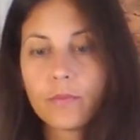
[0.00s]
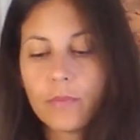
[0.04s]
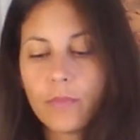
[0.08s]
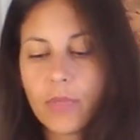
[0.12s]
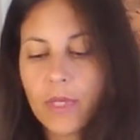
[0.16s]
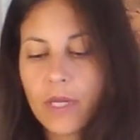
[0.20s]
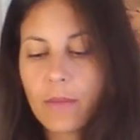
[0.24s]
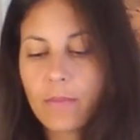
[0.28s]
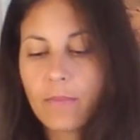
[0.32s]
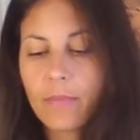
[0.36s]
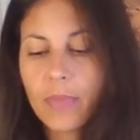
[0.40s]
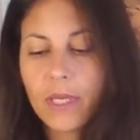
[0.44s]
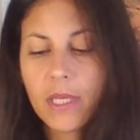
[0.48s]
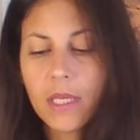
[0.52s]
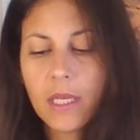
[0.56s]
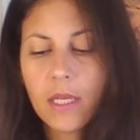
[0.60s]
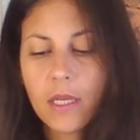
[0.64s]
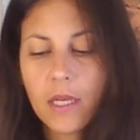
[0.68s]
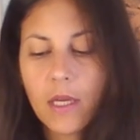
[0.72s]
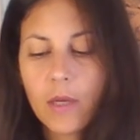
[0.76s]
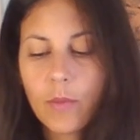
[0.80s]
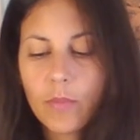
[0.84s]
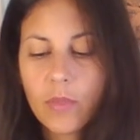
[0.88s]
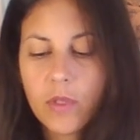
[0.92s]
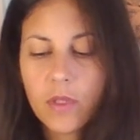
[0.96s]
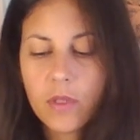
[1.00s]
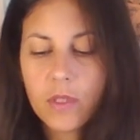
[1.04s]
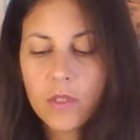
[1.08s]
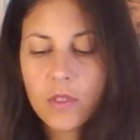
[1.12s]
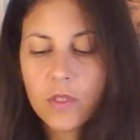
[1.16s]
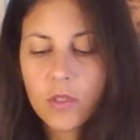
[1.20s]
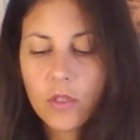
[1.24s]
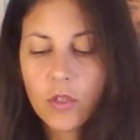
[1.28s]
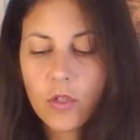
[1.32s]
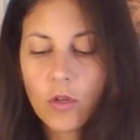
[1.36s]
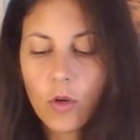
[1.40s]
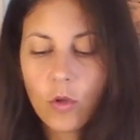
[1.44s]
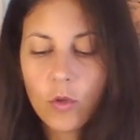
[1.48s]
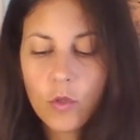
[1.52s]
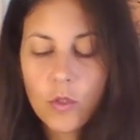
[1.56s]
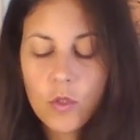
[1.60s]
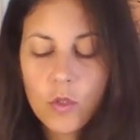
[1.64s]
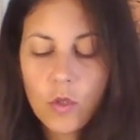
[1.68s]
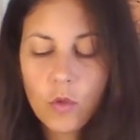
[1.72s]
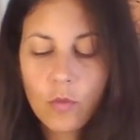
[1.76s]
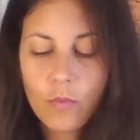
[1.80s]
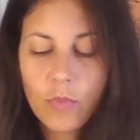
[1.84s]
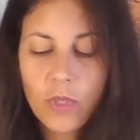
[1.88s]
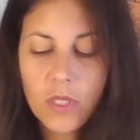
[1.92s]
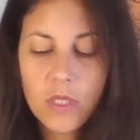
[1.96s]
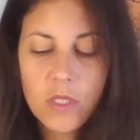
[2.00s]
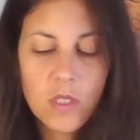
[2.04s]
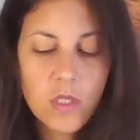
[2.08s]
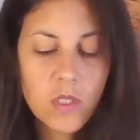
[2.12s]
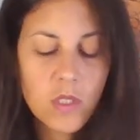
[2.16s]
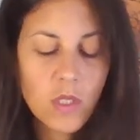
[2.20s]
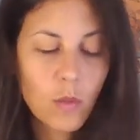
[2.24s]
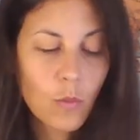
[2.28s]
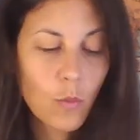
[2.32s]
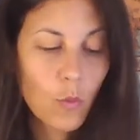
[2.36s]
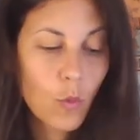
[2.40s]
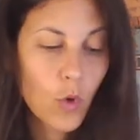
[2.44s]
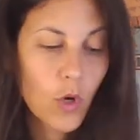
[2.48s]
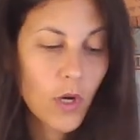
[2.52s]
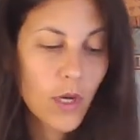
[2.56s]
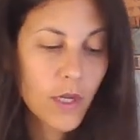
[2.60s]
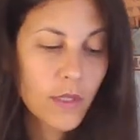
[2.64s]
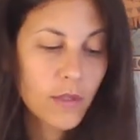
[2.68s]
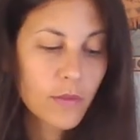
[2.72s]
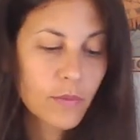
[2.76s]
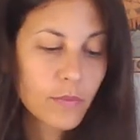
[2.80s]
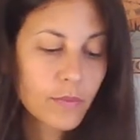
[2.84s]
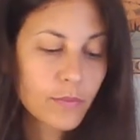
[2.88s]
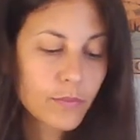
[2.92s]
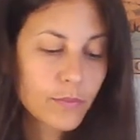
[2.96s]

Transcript: but i'm picking up that this could also be someone